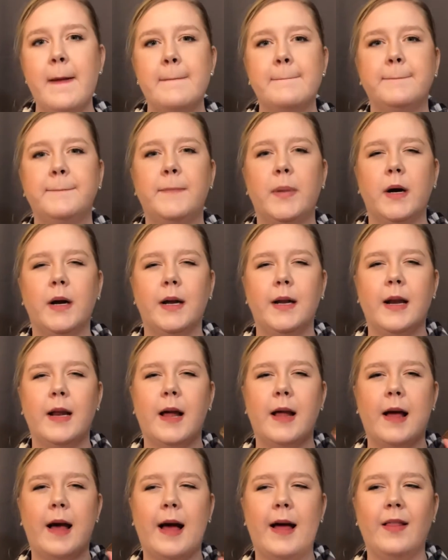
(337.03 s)
But
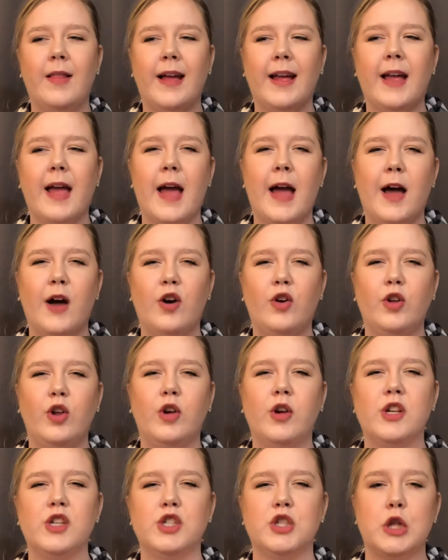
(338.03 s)
I like how you
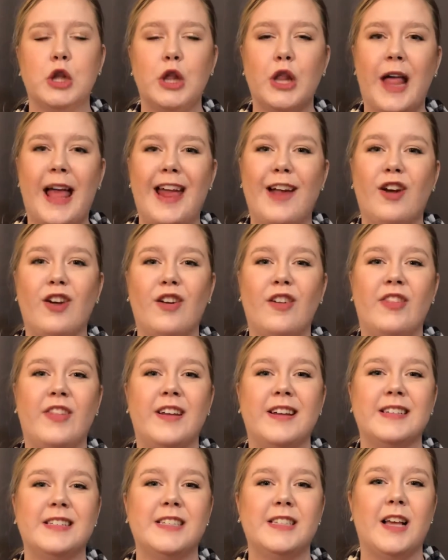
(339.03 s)
can just layer
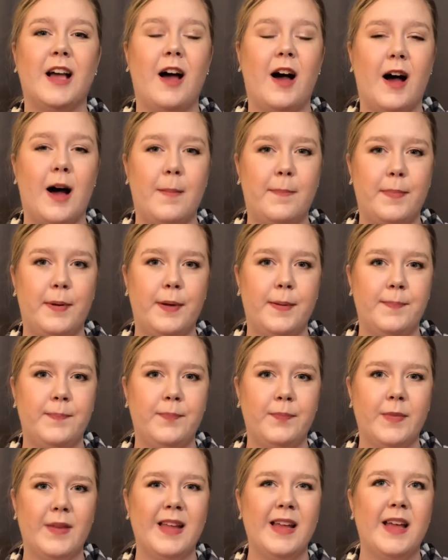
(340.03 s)
this up,
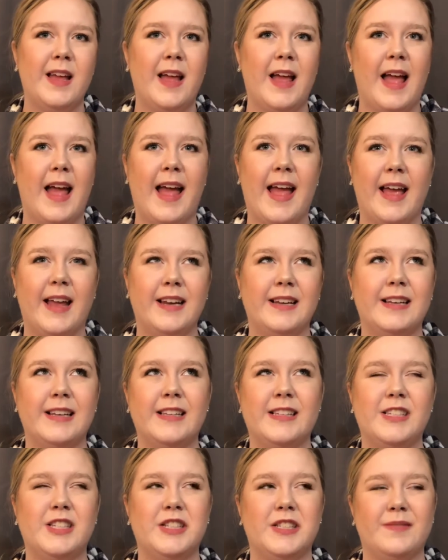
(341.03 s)
and
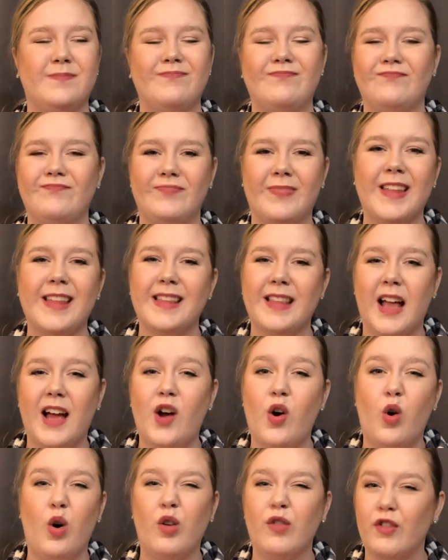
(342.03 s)
it just, it's not
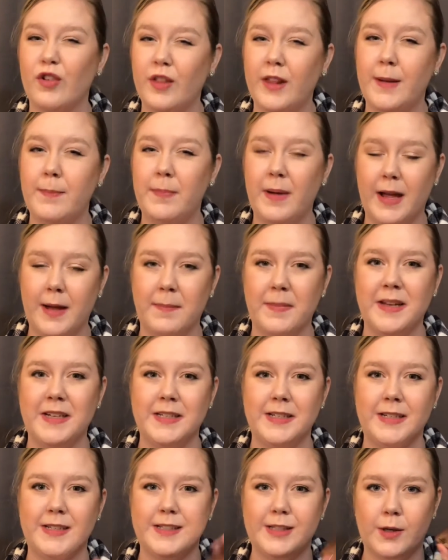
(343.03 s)
overly
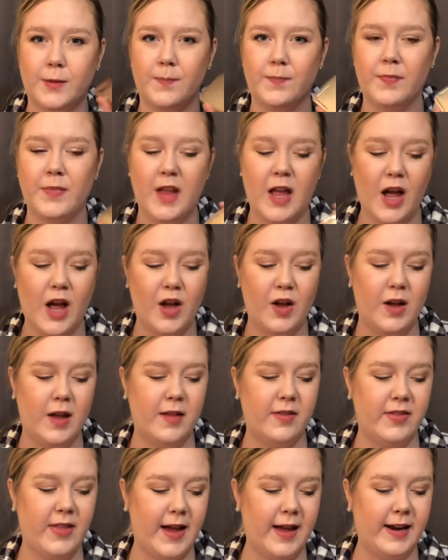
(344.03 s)
pigmented. So
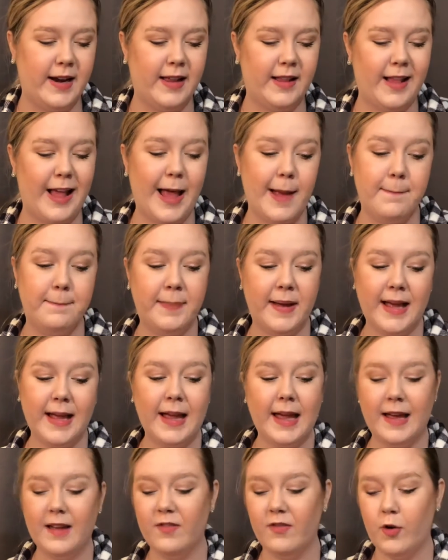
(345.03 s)
that is a big
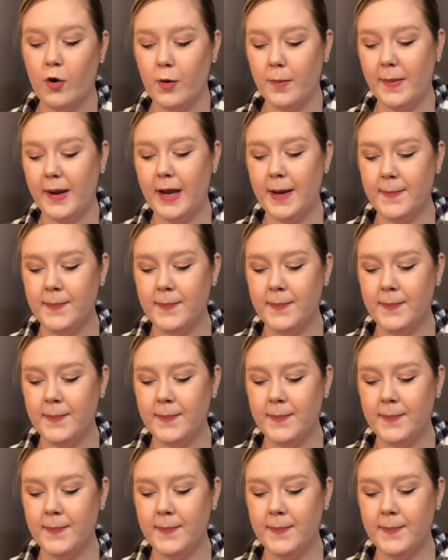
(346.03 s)
hit for me.